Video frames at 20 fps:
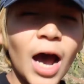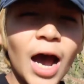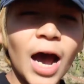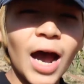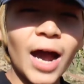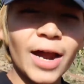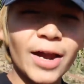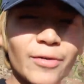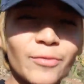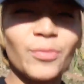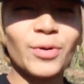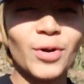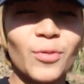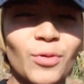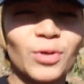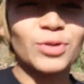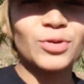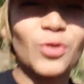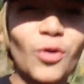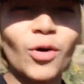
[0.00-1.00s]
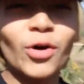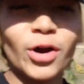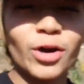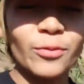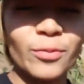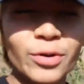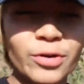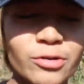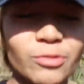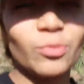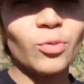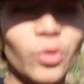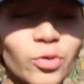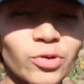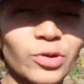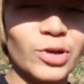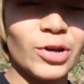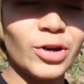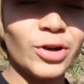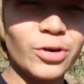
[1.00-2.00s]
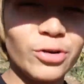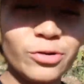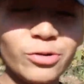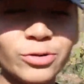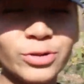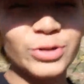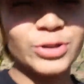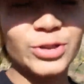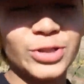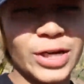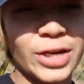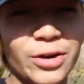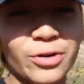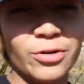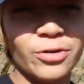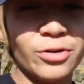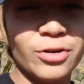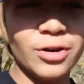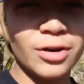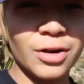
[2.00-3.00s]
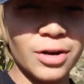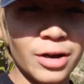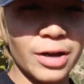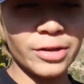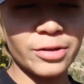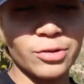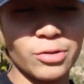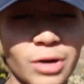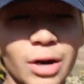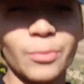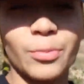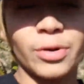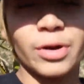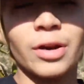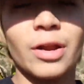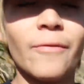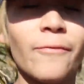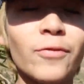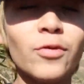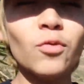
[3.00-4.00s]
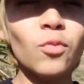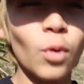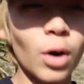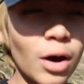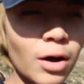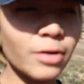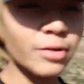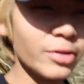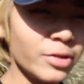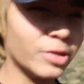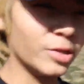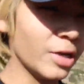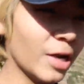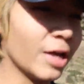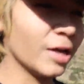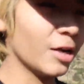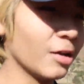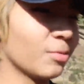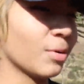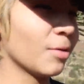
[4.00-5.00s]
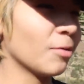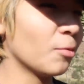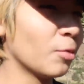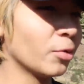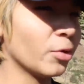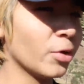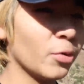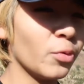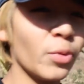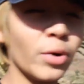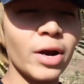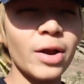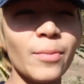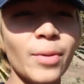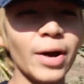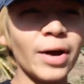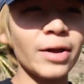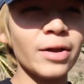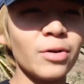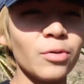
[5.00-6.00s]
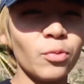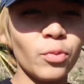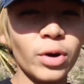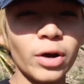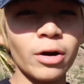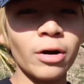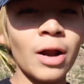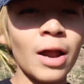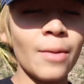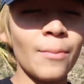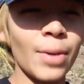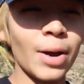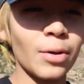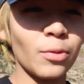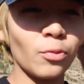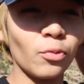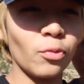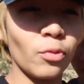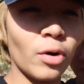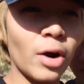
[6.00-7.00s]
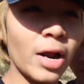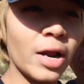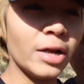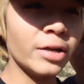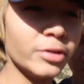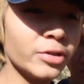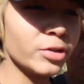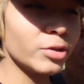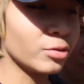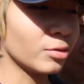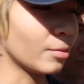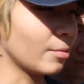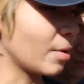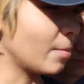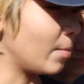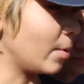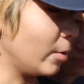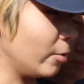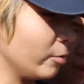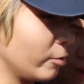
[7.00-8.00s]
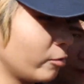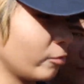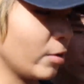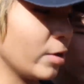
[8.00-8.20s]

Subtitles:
Hi everybody, what's going on everybody? It's Morrissey here and you use your channel. Hit the subscribe button if you want. Today you guys probably wondering where am I. We are at my ranch, at my parents'